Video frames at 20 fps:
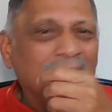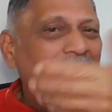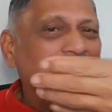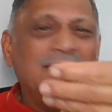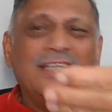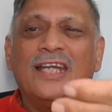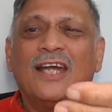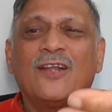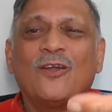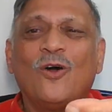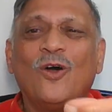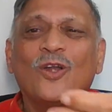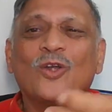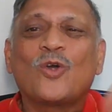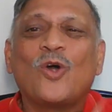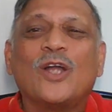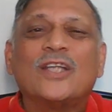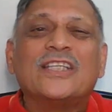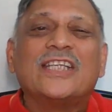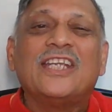they are all
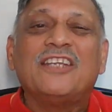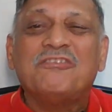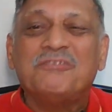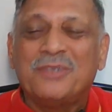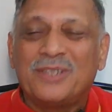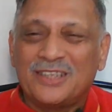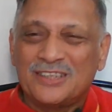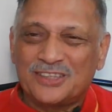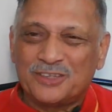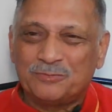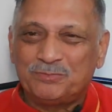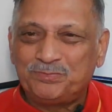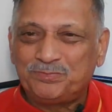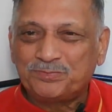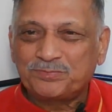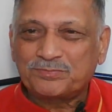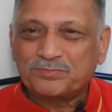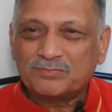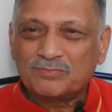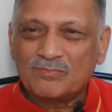concave mirrors
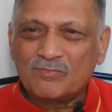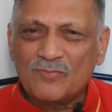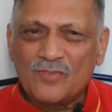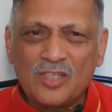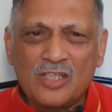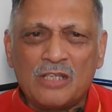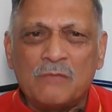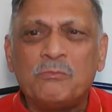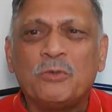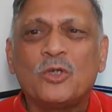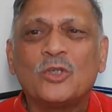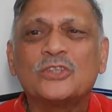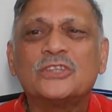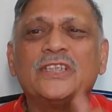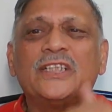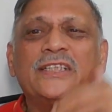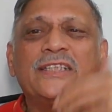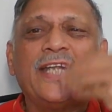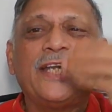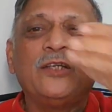because
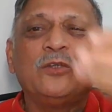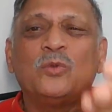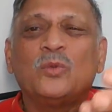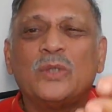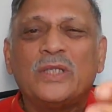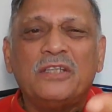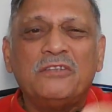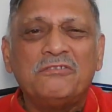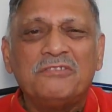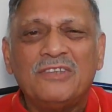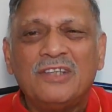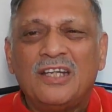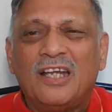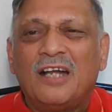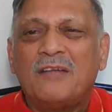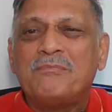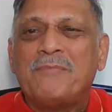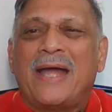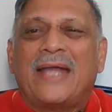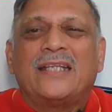they tend to give
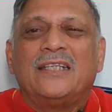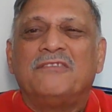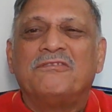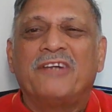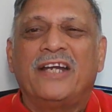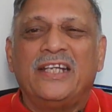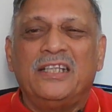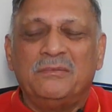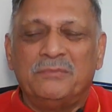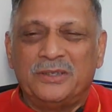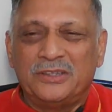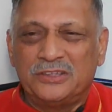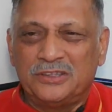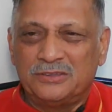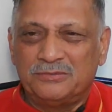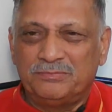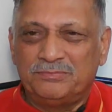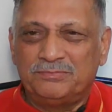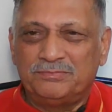a magnified image.